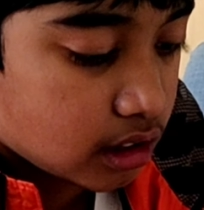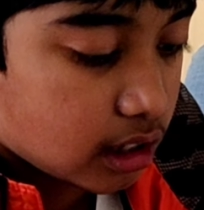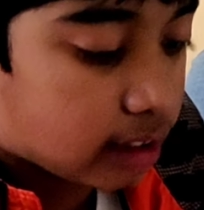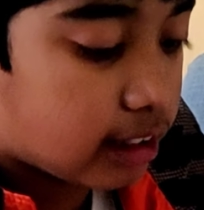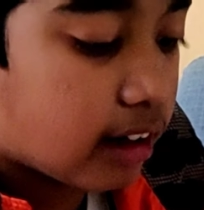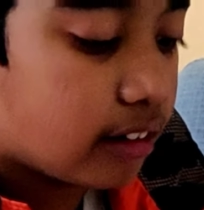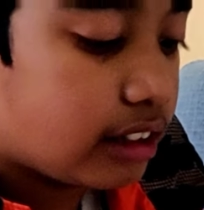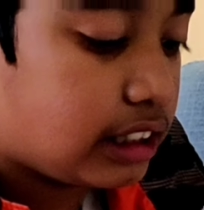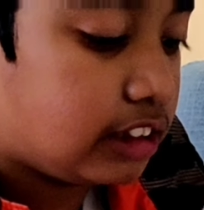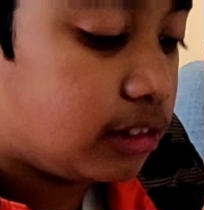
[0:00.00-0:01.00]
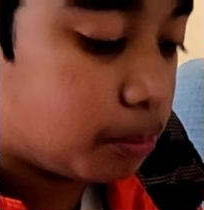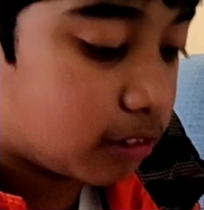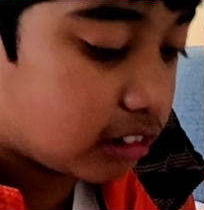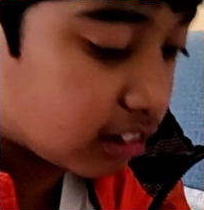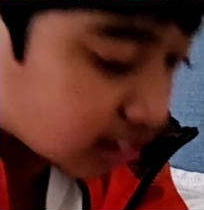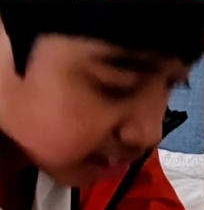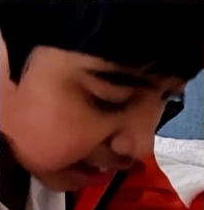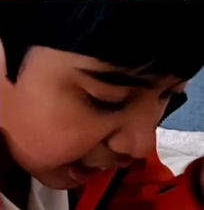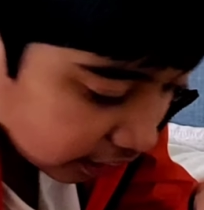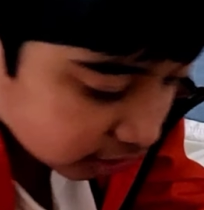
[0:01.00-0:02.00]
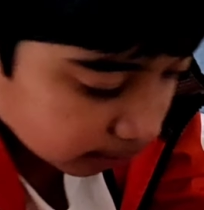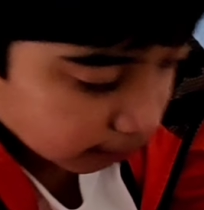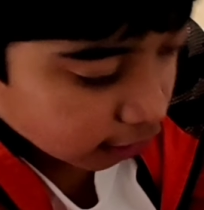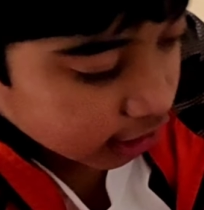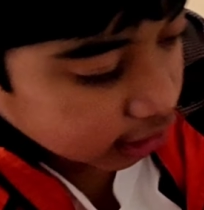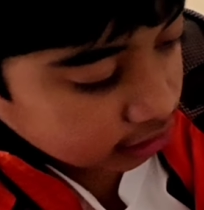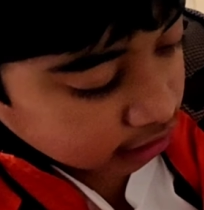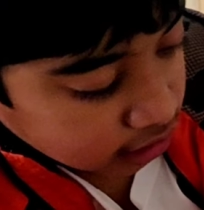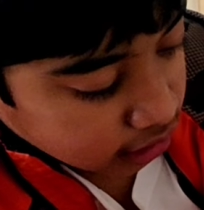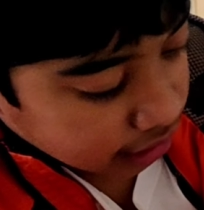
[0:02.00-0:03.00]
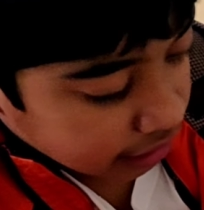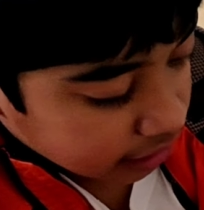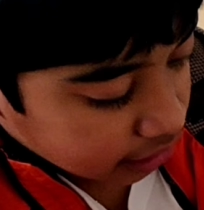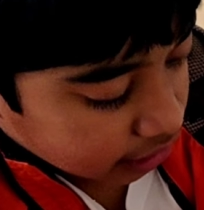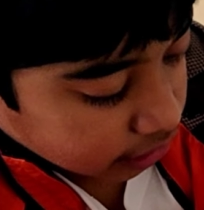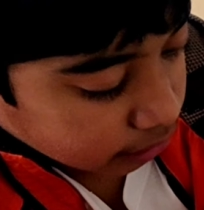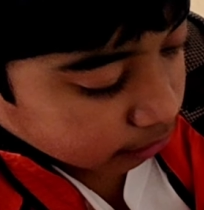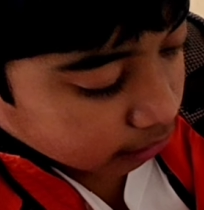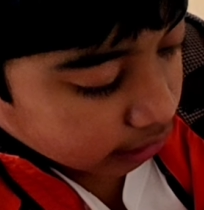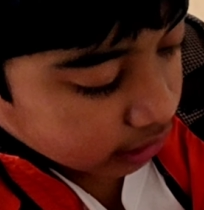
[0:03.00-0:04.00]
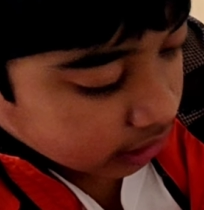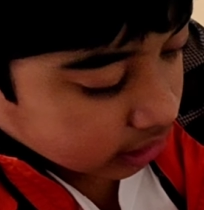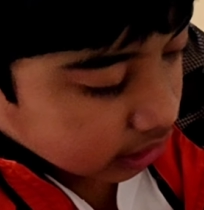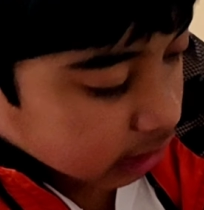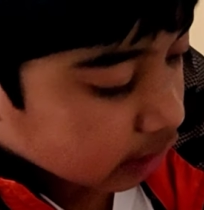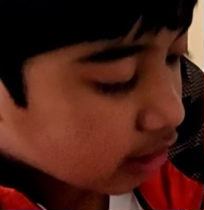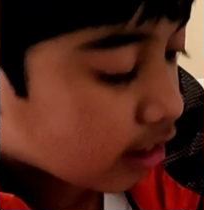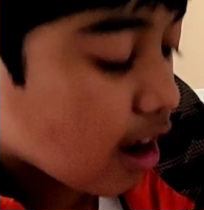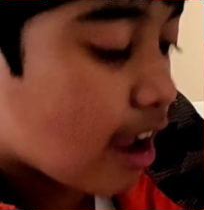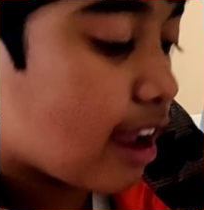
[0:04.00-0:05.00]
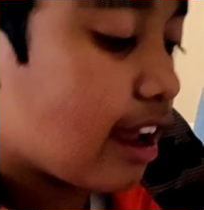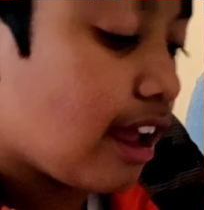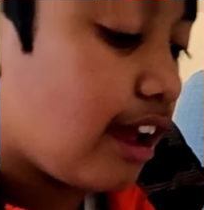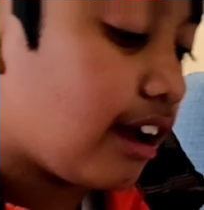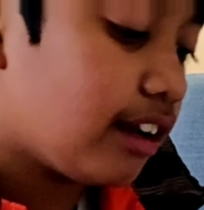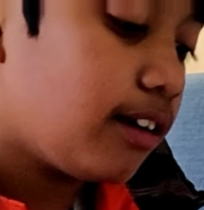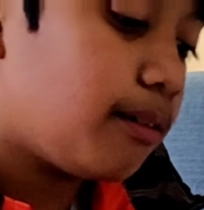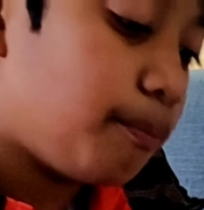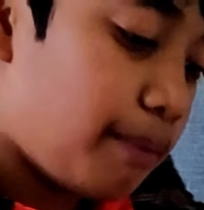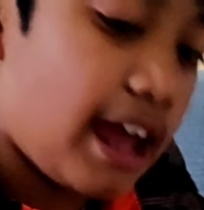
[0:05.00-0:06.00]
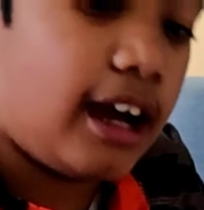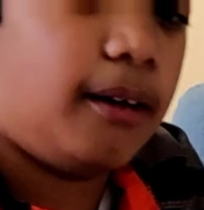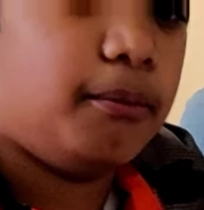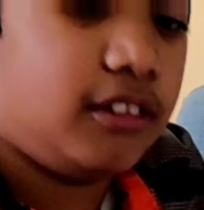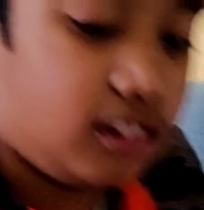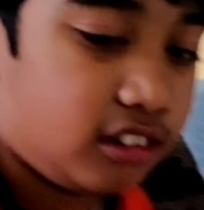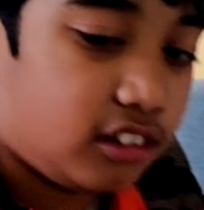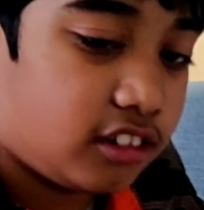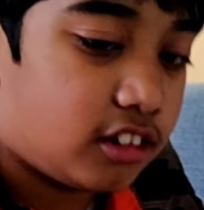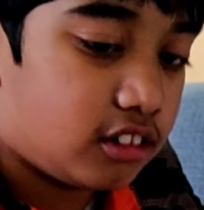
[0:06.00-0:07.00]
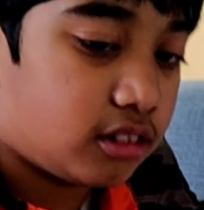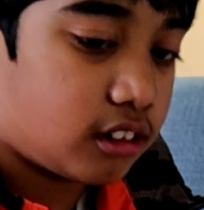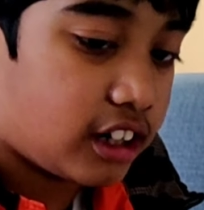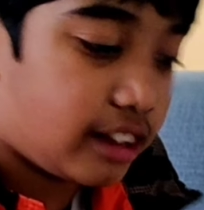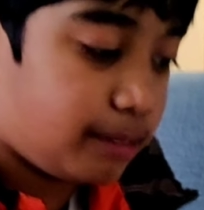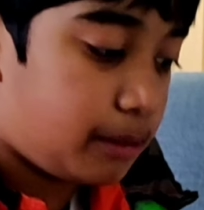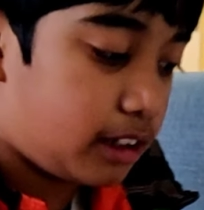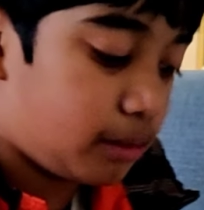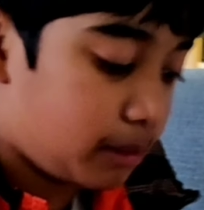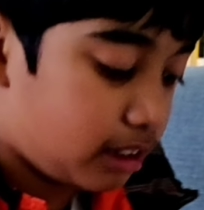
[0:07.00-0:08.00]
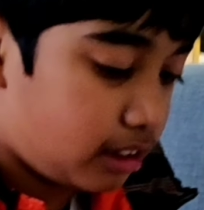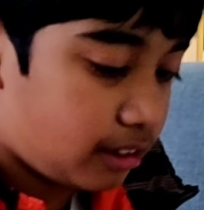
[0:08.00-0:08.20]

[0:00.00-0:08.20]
And now you need to put this last one in right here, and bam, this is your 3D pyramid.